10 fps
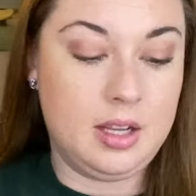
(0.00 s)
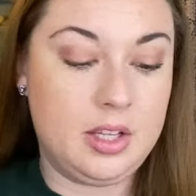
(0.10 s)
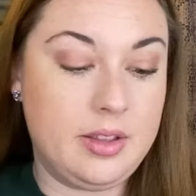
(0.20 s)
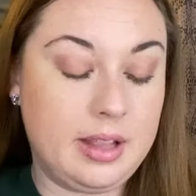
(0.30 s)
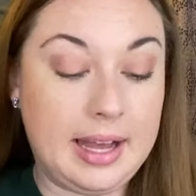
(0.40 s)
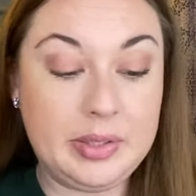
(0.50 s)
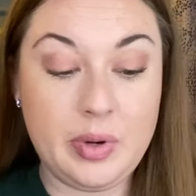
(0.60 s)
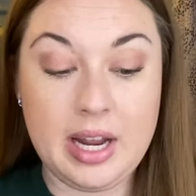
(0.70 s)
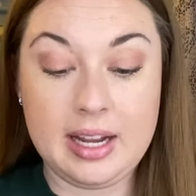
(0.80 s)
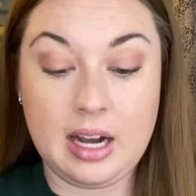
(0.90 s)
So the last one
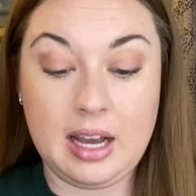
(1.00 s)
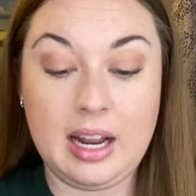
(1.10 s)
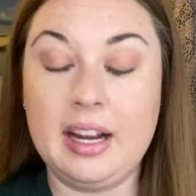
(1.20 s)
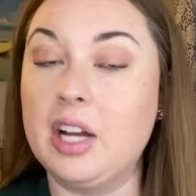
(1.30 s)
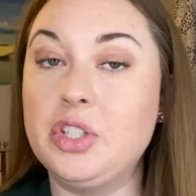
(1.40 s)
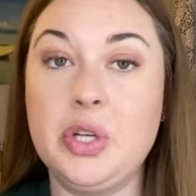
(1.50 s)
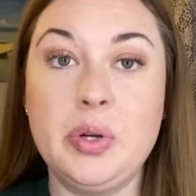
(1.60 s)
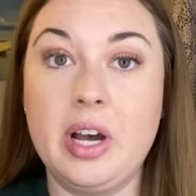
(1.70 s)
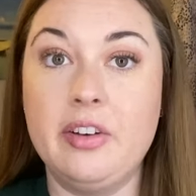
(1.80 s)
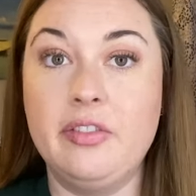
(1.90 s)
I got two
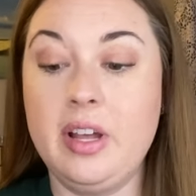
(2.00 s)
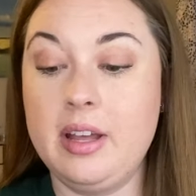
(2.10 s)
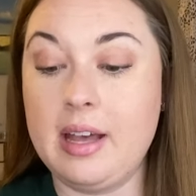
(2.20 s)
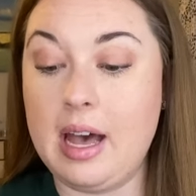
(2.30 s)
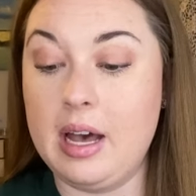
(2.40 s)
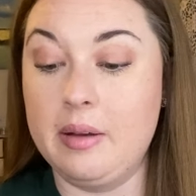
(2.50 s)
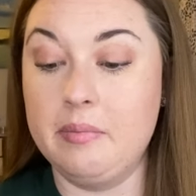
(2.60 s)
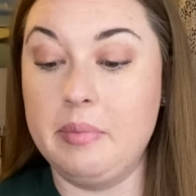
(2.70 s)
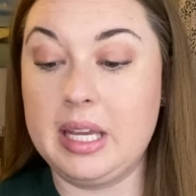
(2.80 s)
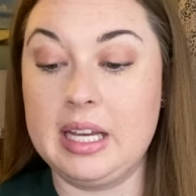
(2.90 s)
of
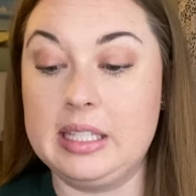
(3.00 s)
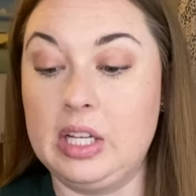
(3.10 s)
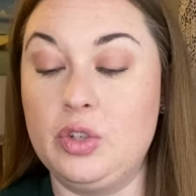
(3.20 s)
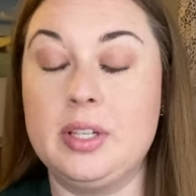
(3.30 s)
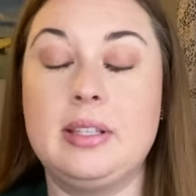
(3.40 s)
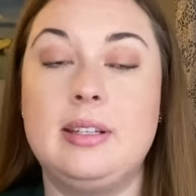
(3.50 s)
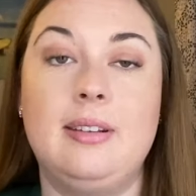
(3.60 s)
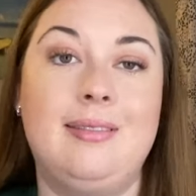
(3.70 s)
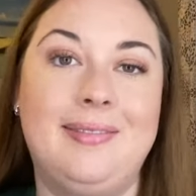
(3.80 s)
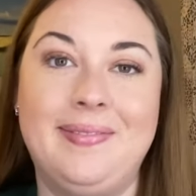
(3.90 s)
because I just,
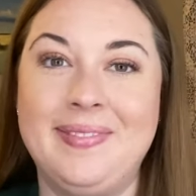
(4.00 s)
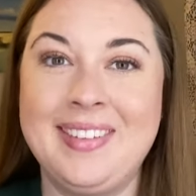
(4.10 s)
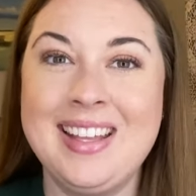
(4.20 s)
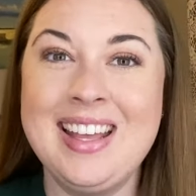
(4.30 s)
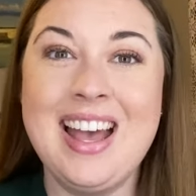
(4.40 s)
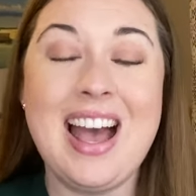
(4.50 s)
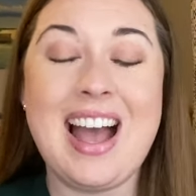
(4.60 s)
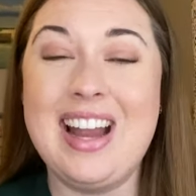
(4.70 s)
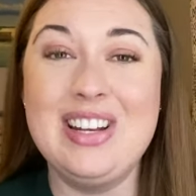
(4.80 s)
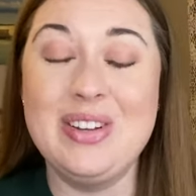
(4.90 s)

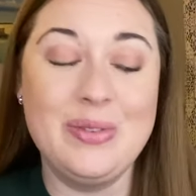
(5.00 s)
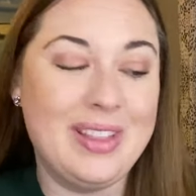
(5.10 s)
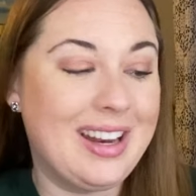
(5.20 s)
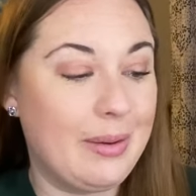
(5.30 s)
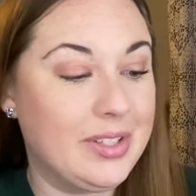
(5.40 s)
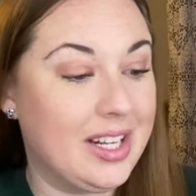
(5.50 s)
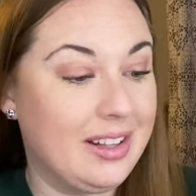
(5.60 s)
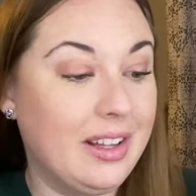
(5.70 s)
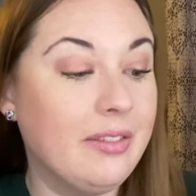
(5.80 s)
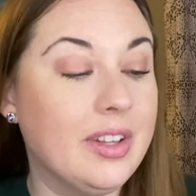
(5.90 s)
I knew that I was gonna
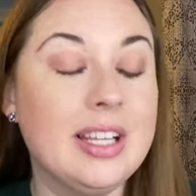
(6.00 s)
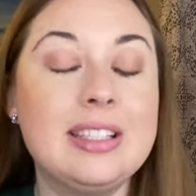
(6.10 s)
love this.